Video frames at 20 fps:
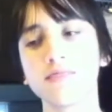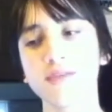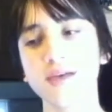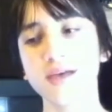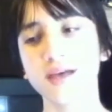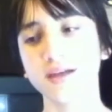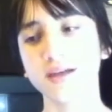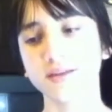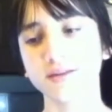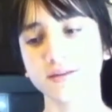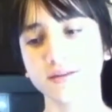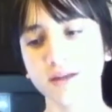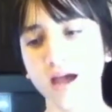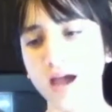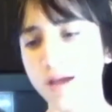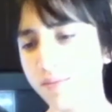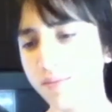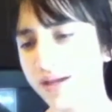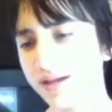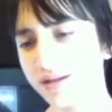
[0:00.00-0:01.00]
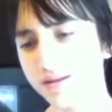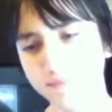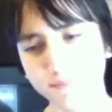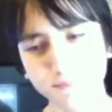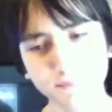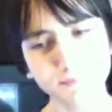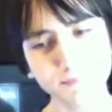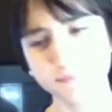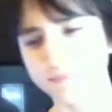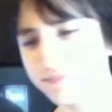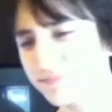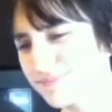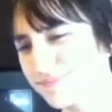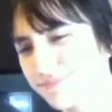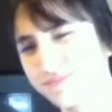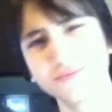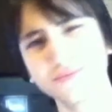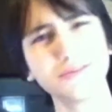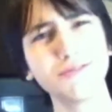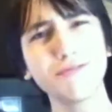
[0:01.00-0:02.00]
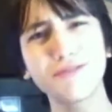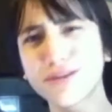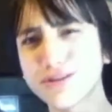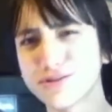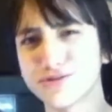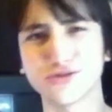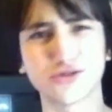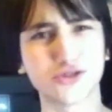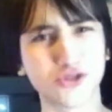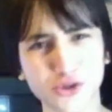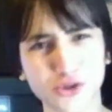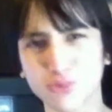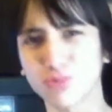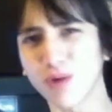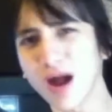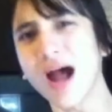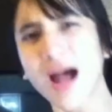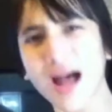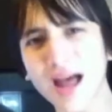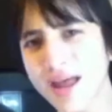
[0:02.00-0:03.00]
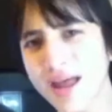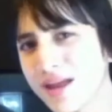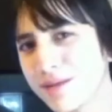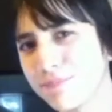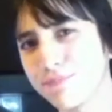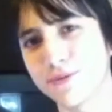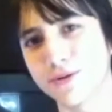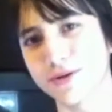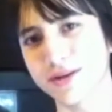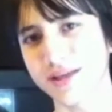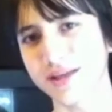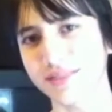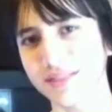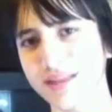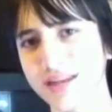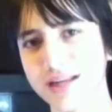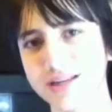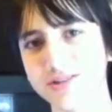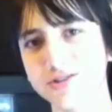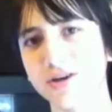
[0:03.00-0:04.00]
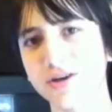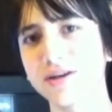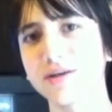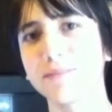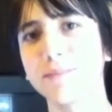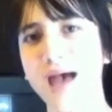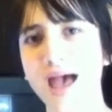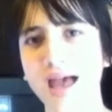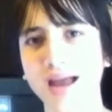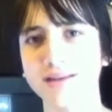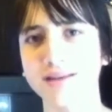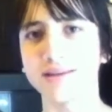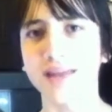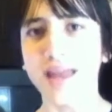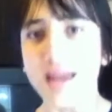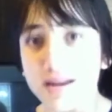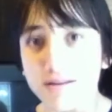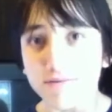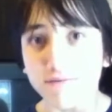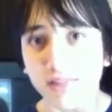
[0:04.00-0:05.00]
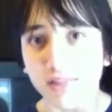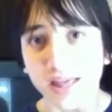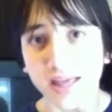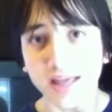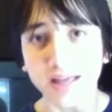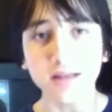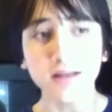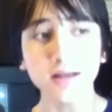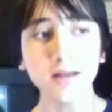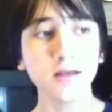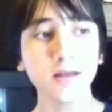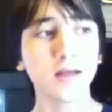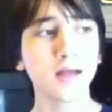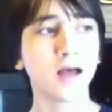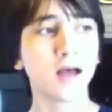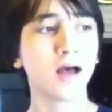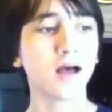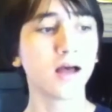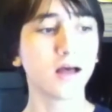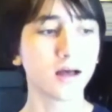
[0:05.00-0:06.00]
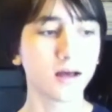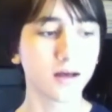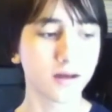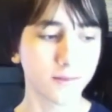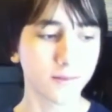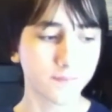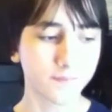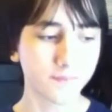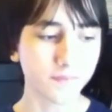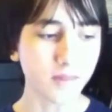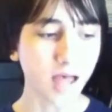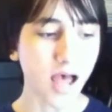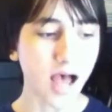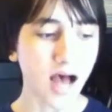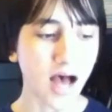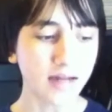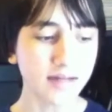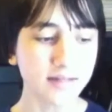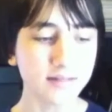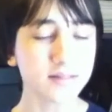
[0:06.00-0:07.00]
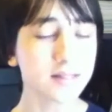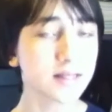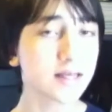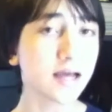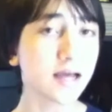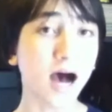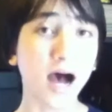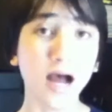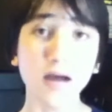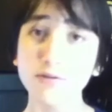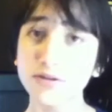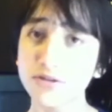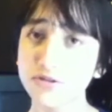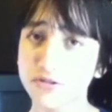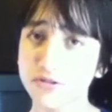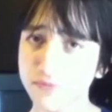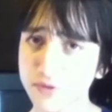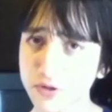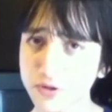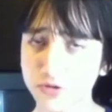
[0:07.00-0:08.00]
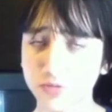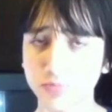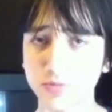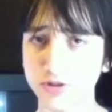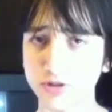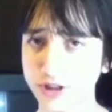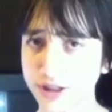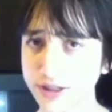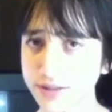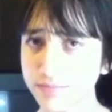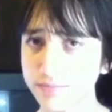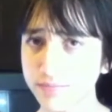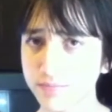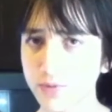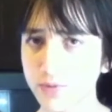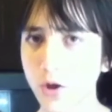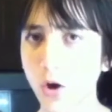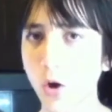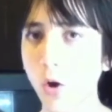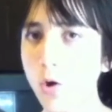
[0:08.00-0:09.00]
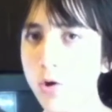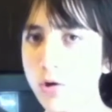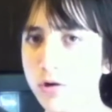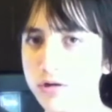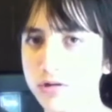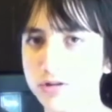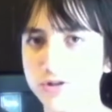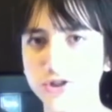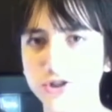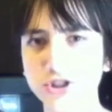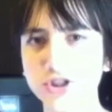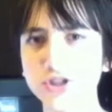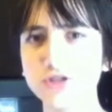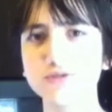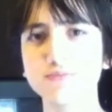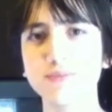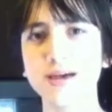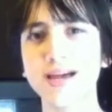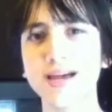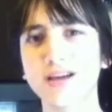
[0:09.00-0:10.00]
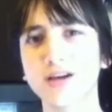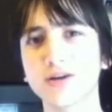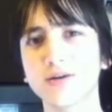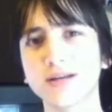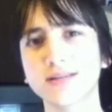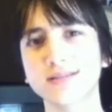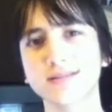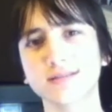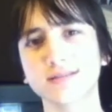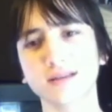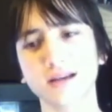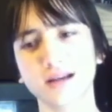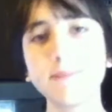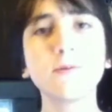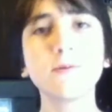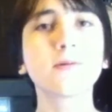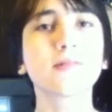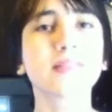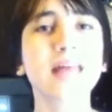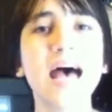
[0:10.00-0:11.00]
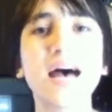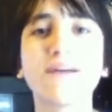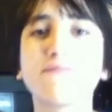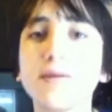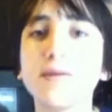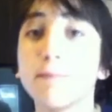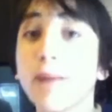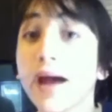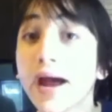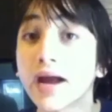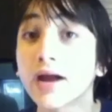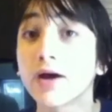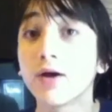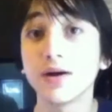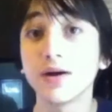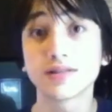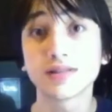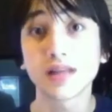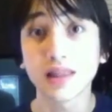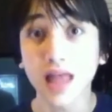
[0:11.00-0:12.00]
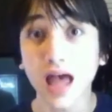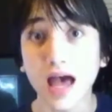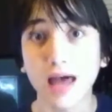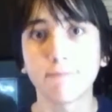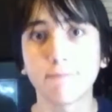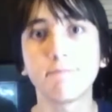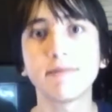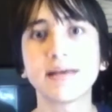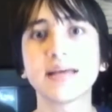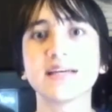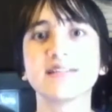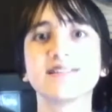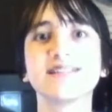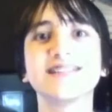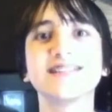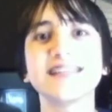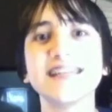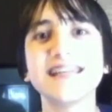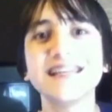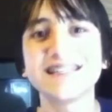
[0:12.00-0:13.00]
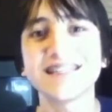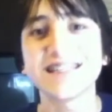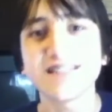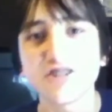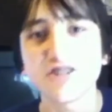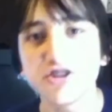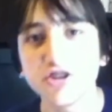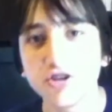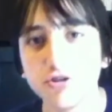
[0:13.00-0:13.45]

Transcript: then I mean, you can try putting Linux on a Mac natively. Um, honestly, I would use a virtual machine or just use macOS. People laugh at macOS a lot because it's easy to